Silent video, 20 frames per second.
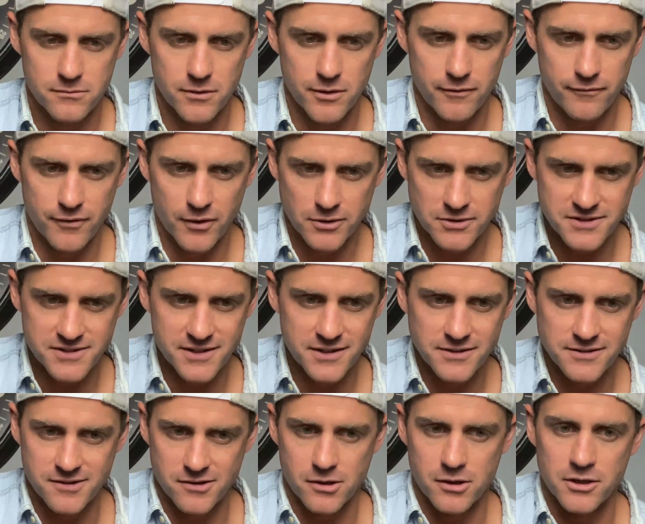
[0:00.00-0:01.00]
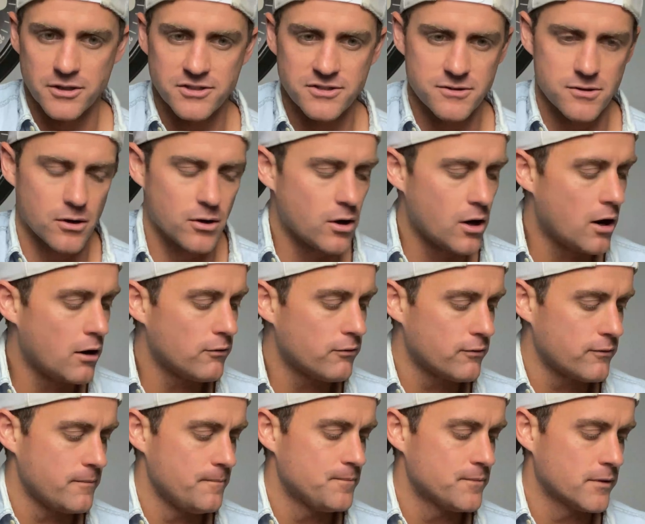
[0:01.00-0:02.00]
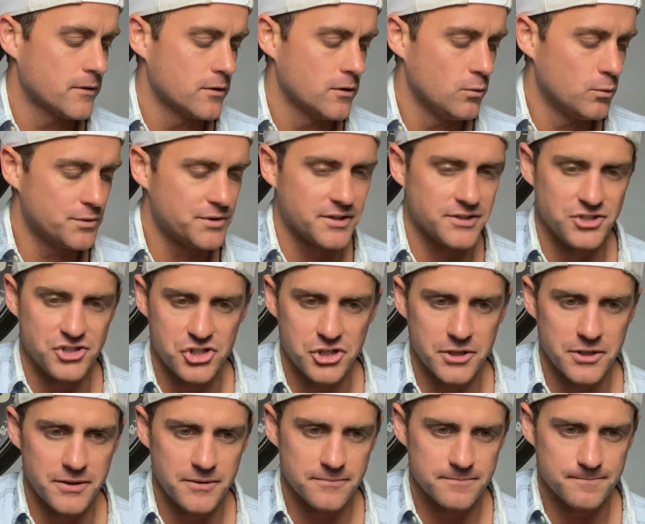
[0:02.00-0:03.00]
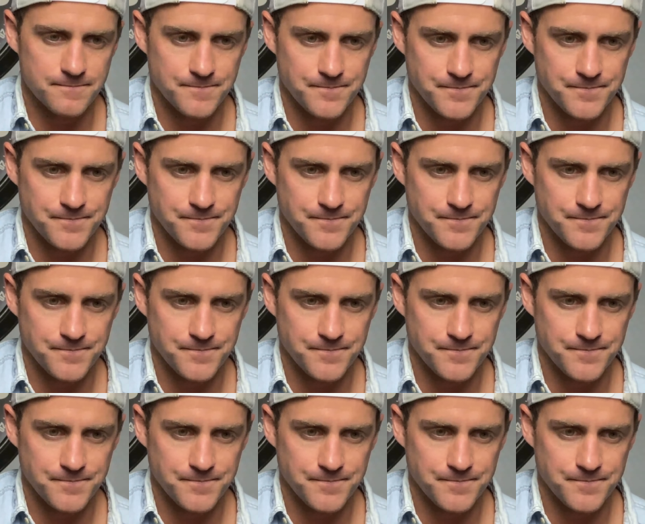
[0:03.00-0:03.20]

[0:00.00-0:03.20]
the verses are gonna start off with the G,